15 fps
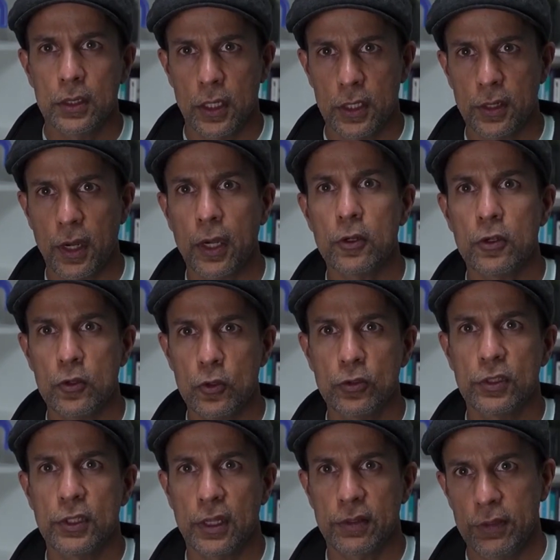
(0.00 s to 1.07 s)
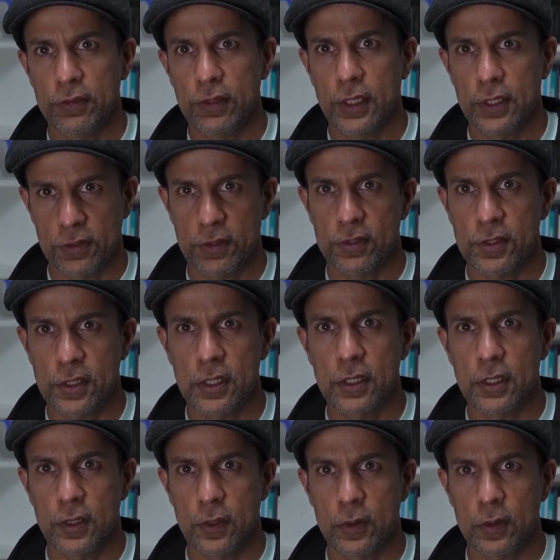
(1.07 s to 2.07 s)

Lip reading: they're trying to use it as an assistant,